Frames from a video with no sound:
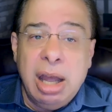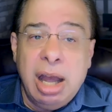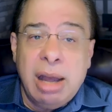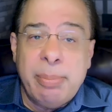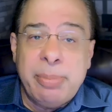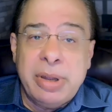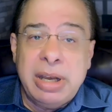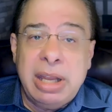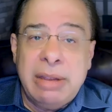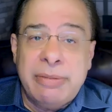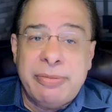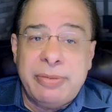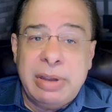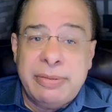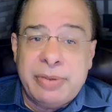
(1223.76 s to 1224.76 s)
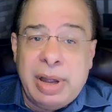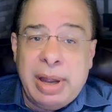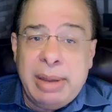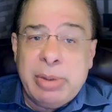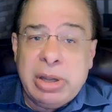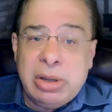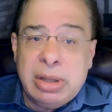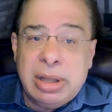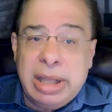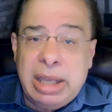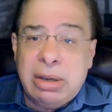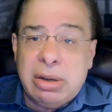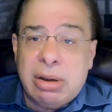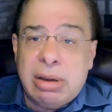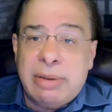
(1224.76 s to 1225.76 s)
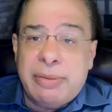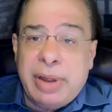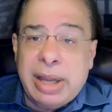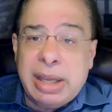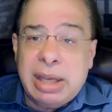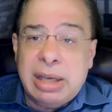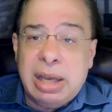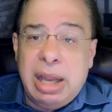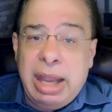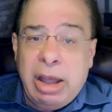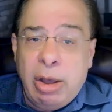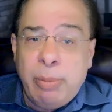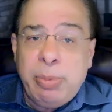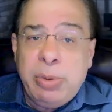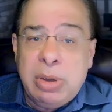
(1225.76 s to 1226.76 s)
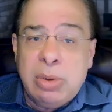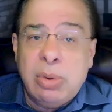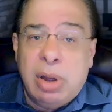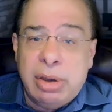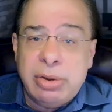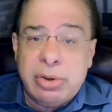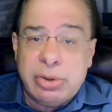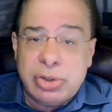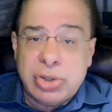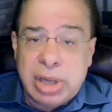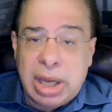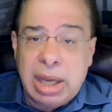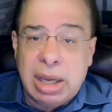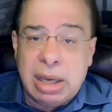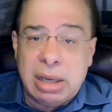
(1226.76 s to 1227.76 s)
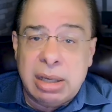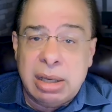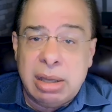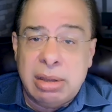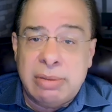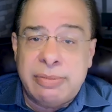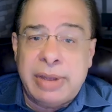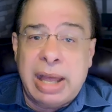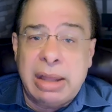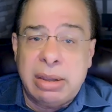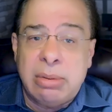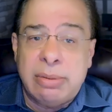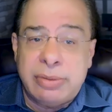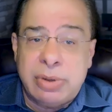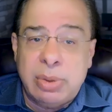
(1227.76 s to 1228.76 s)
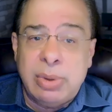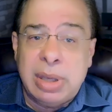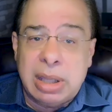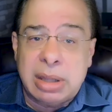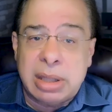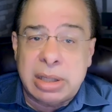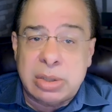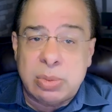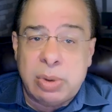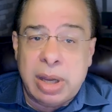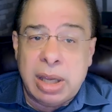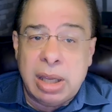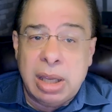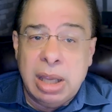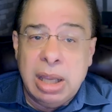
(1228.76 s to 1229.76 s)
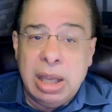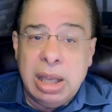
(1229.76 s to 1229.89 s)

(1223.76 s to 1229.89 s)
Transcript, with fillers: Uh, but if if I am a good leader and if I can help you understand the value of doing it this way,